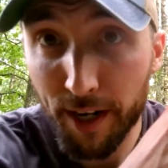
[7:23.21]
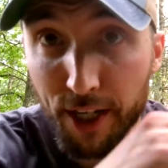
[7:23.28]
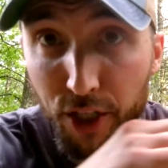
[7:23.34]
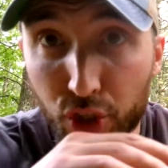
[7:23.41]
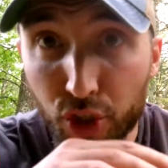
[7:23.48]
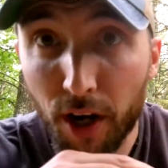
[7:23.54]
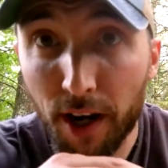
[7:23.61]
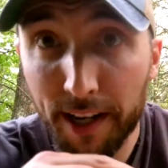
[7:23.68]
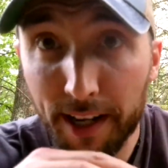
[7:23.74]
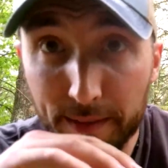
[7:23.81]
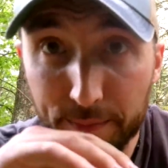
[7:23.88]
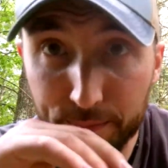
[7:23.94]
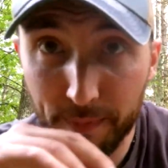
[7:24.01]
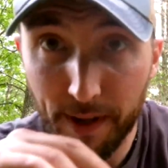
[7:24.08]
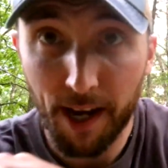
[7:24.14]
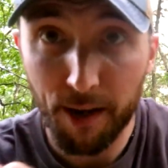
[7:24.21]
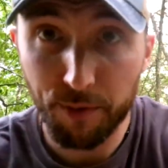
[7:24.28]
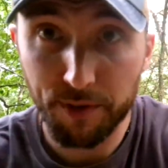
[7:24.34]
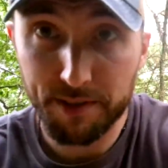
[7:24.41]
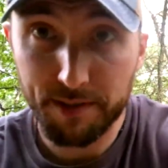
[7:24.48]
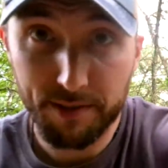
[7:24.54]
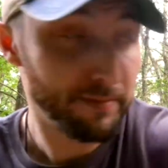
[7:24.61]
I shot it, I
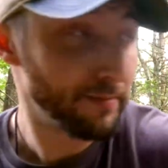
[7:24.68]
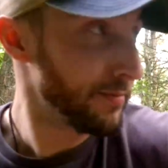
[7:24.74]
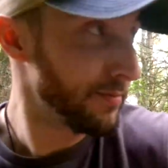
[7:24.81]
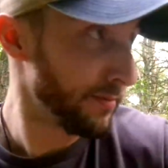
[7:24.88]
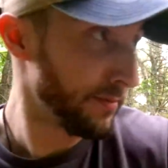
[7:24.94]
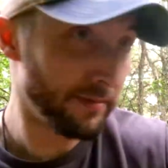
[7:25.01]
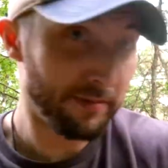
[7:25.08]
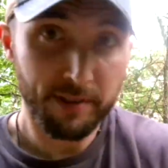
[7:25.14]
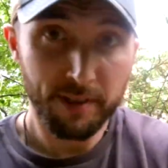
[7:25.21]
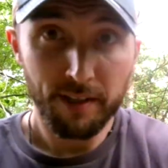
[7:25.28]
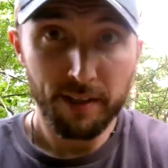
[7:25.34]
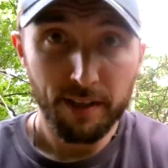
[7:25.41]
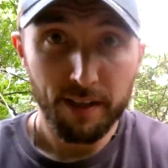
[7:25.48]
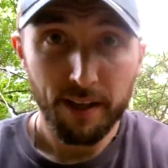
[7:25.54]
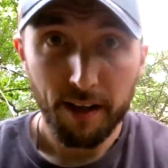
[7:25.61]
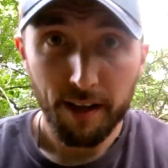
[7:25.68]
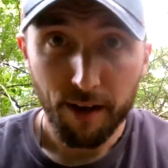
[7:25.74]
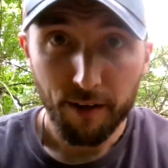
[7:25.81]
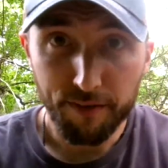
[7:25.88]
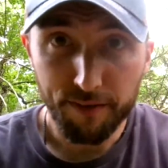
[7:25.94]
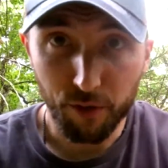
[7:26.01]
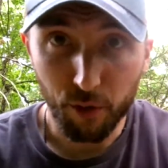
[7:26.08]
was
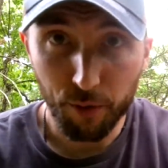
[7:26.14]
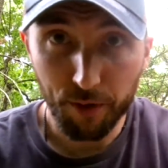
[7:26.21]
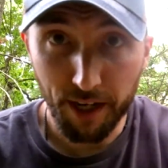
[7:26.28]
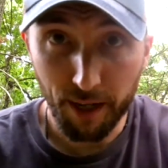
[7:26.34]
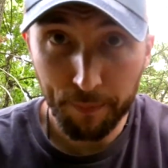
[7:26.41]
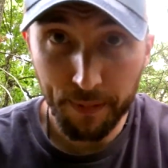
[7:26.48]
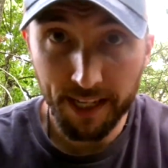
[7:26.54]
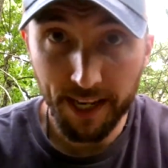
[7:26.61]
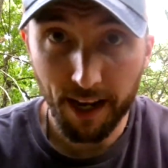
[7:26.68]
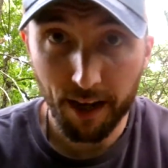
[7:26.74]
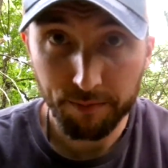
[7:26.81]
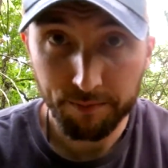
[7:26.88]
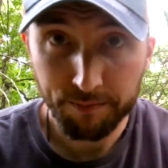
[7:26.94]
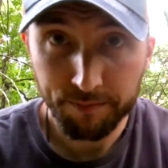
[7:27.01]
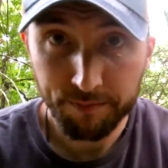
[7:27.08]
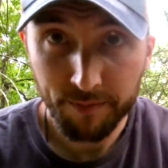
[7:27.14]
floating up and down,